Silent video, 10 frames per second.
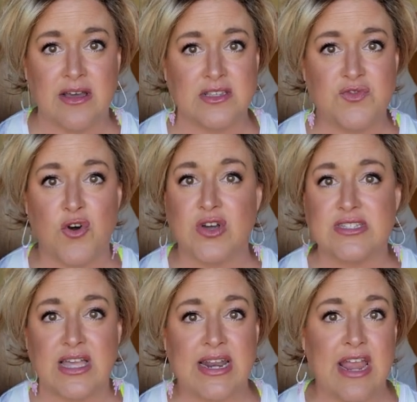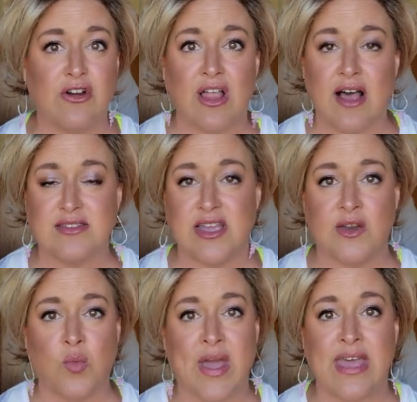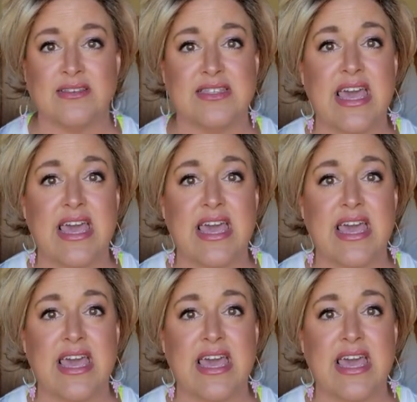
is focused on hair loss and wigs.